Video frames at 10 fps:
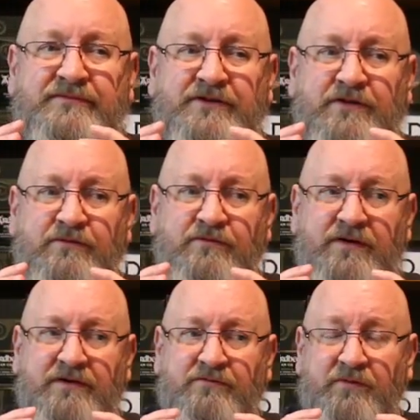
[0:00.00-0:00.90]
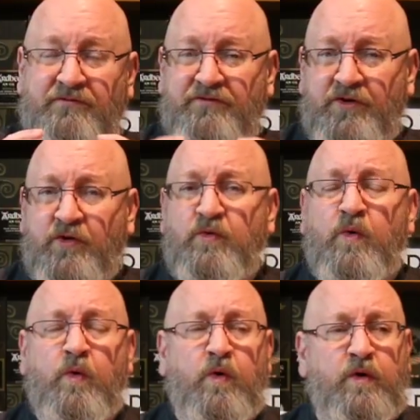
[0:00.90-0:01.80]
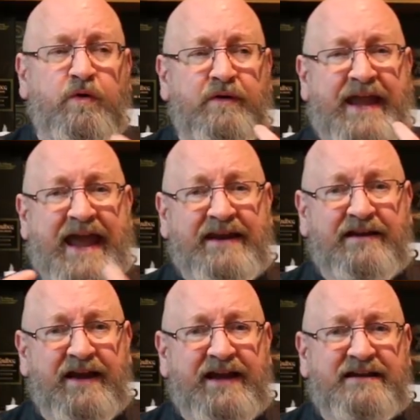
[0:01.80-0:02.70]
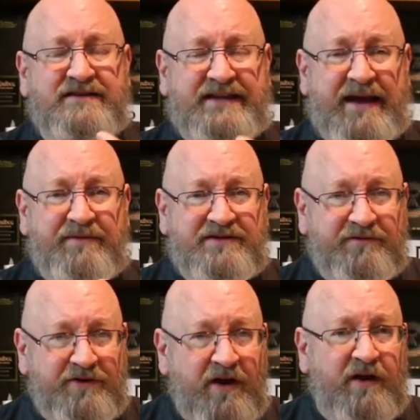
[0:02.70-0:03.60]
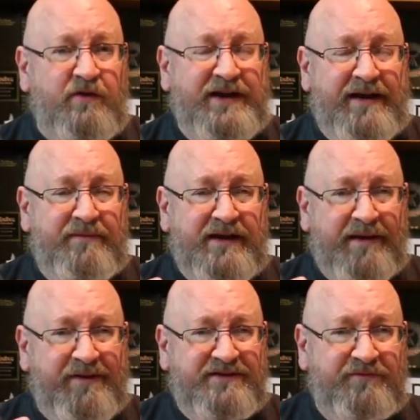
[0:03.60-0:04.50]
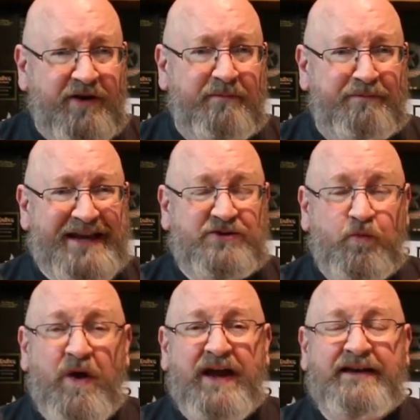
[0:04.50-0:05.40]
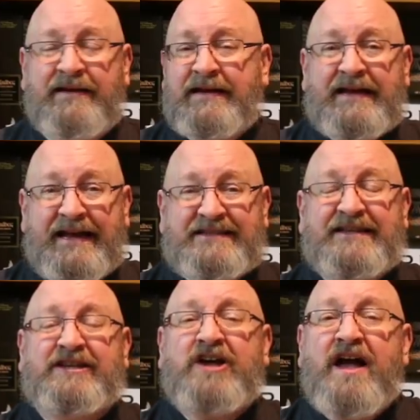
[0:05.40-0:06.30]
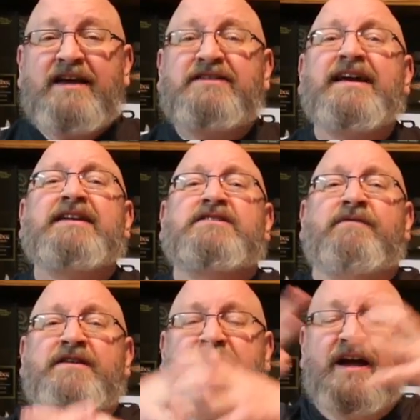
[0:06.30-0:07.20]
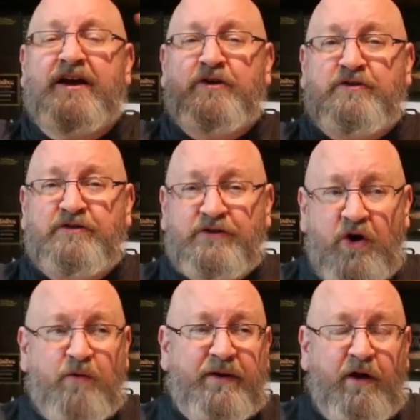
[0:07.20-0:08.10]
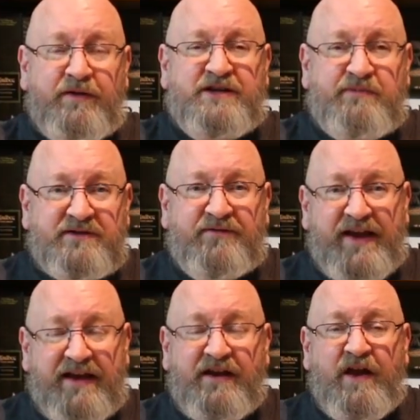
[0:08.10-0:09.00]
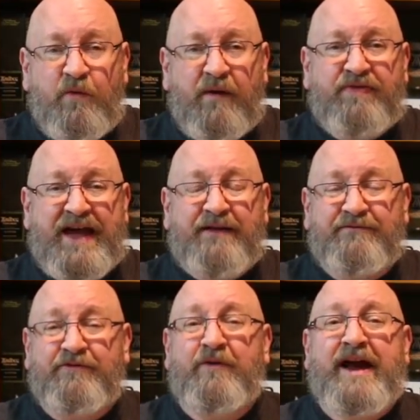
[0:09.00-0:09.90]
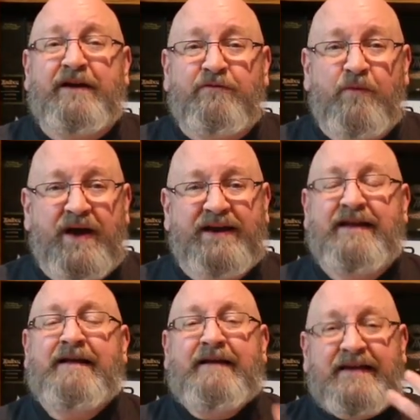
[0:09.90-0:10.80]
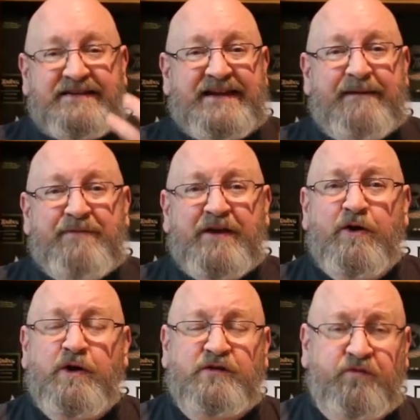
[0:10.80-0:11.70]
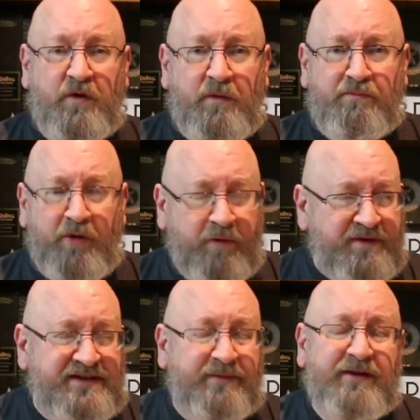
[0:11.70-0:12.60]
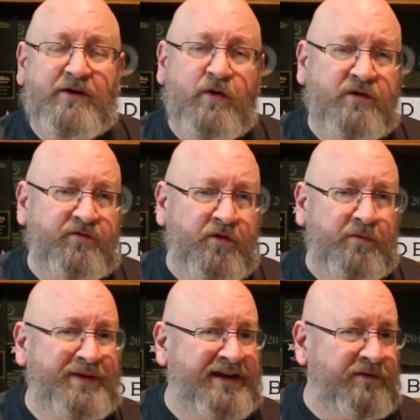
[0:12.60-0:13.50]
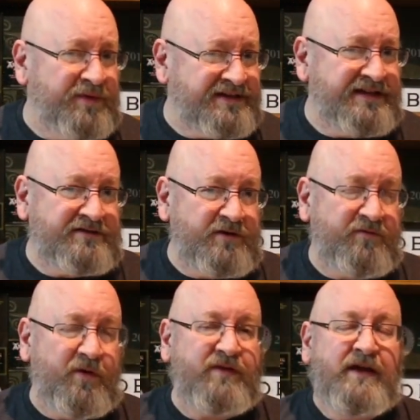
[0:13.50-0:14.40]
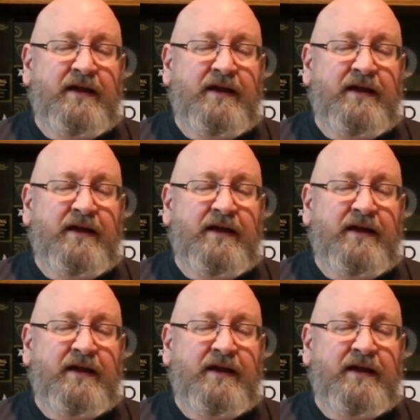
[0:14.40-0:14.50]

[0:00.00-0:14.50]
you know, review or analyze a Cabernet Sauvignon or Cabernet Sauvignon-based wine, it's in the context of the entire globe and all the experience I've had with that varietal of wine. Same thing goes for bourbon. Same thing goes for peated whiskeys and so forth.